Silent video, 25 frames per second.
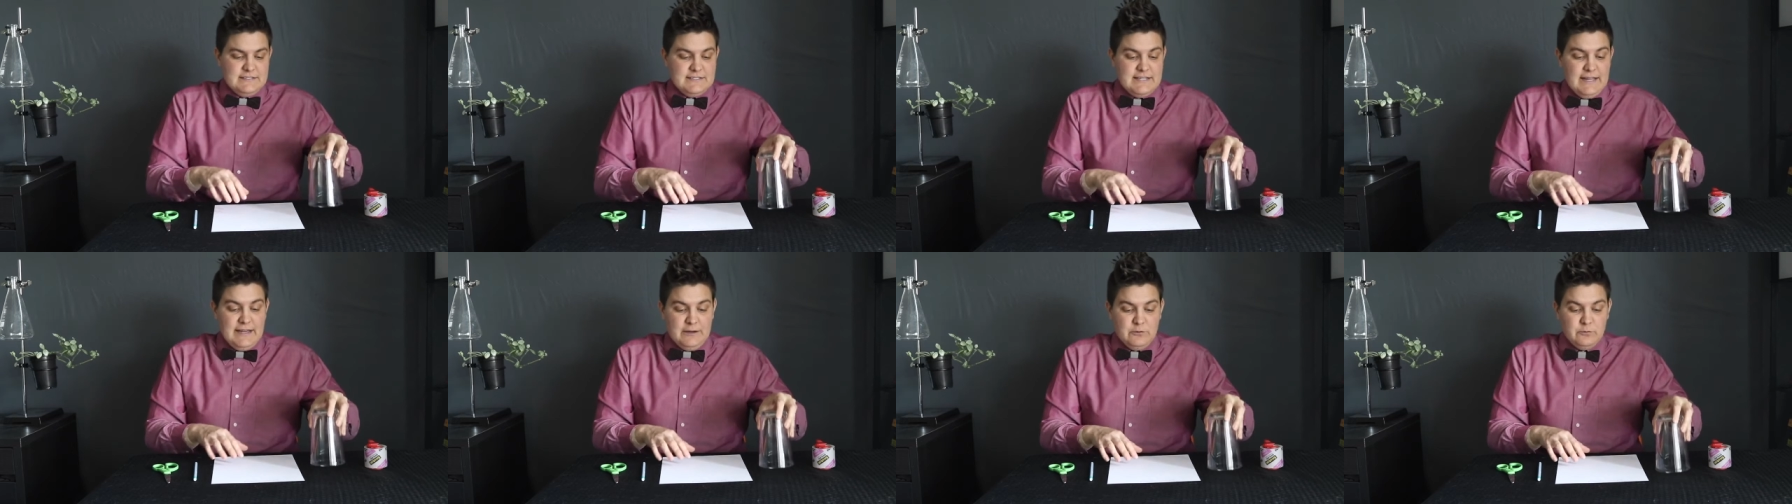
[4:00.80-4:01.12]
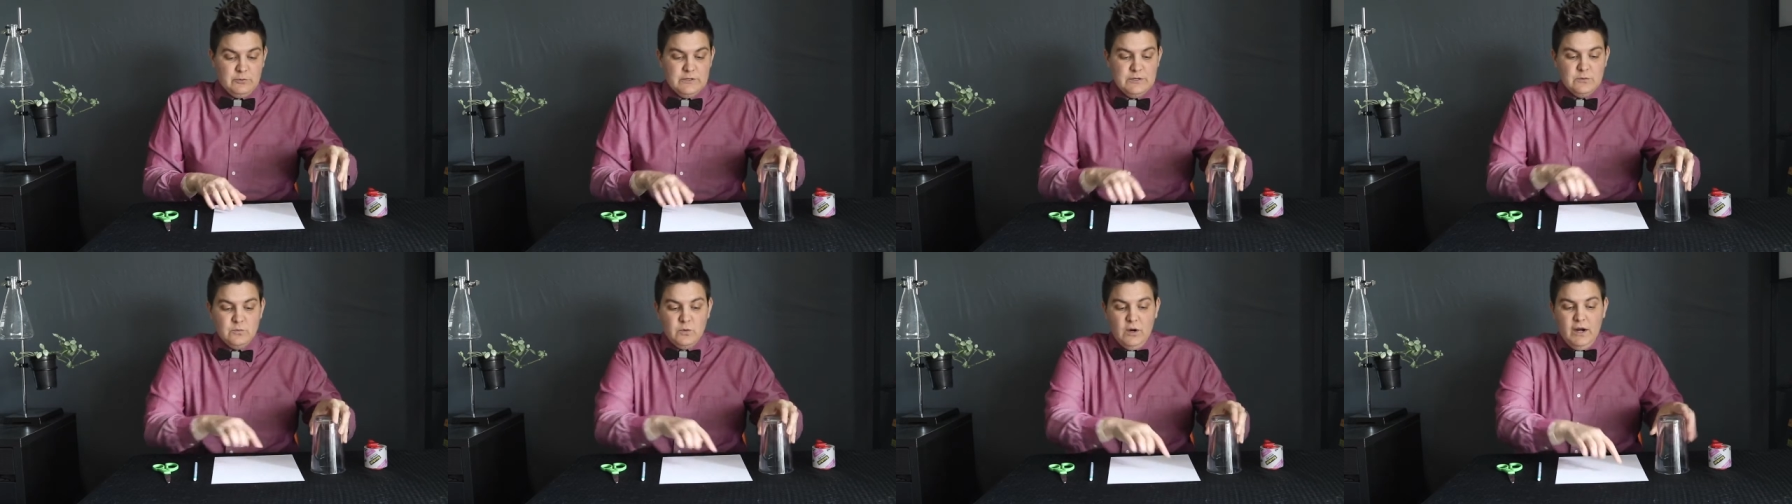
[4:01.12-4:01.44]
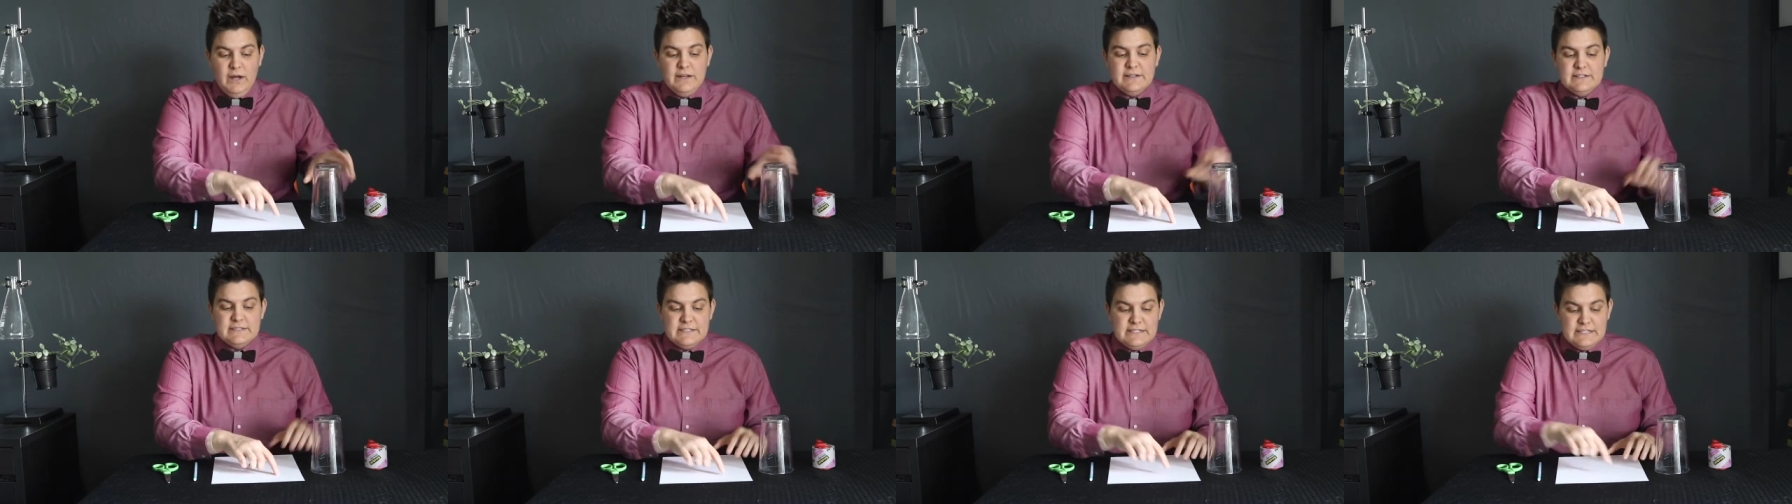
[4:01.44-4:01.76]
that we
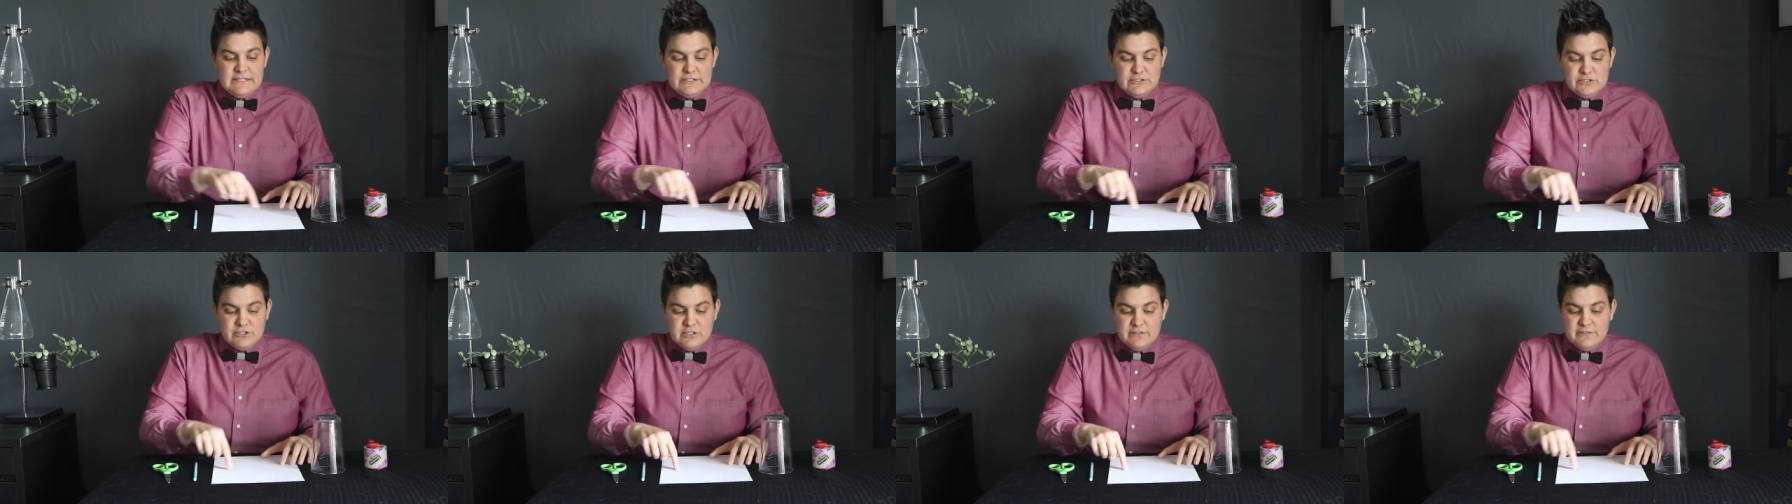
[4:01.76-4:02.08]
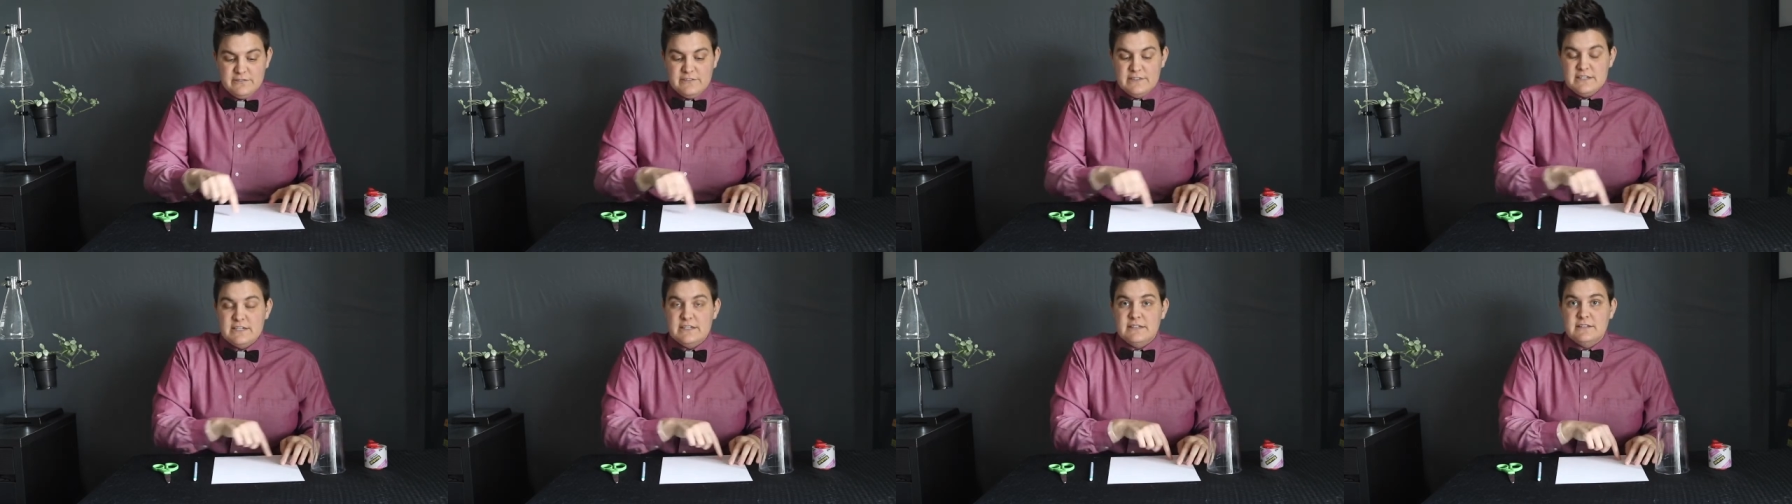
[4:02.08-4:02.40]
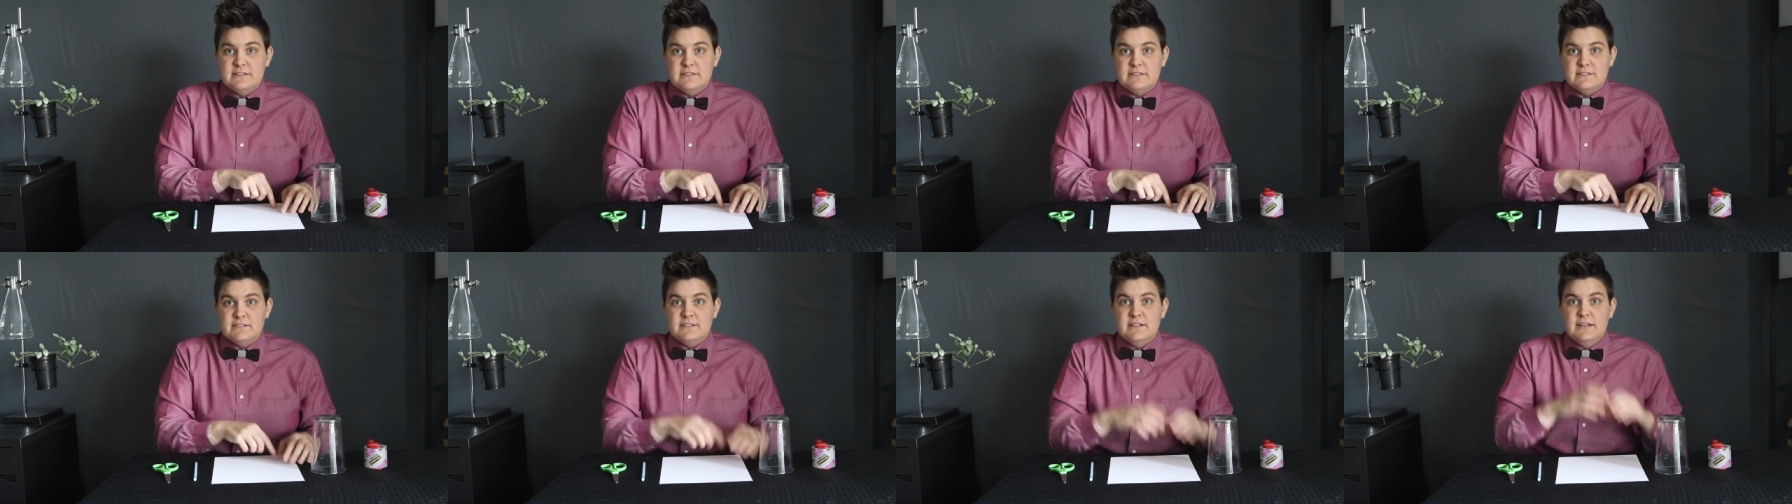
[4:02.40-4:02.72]
want each of
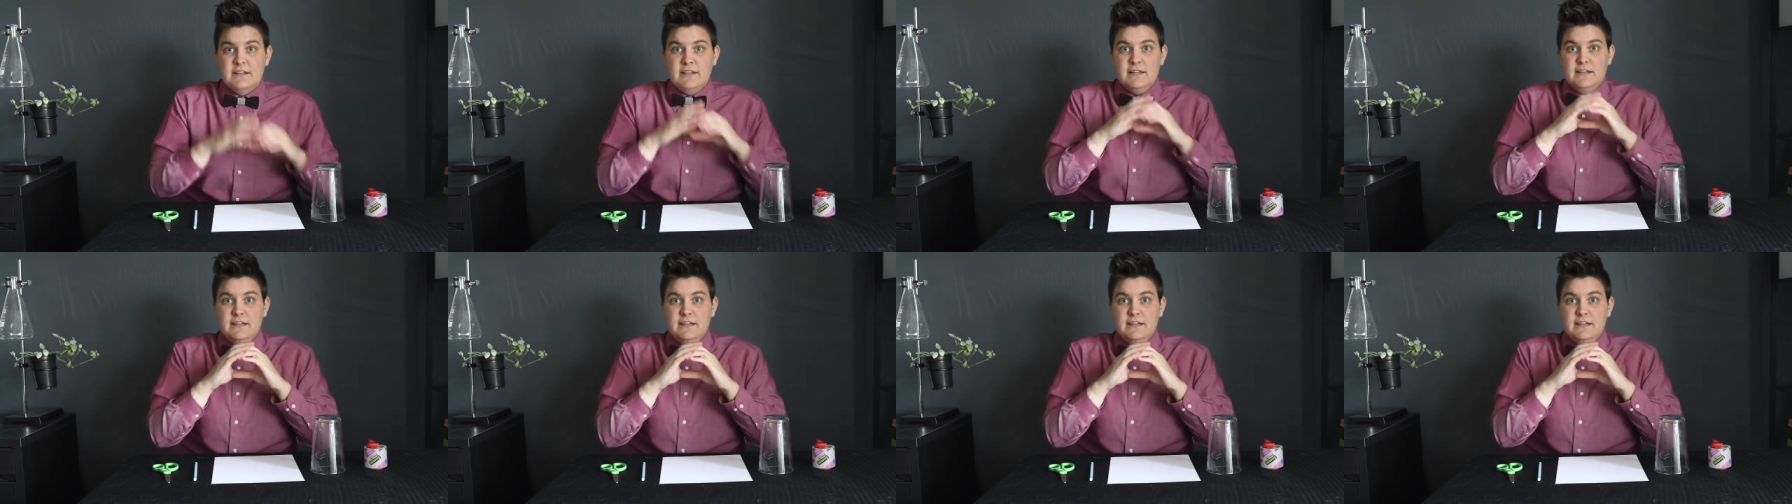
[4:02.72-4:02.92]
these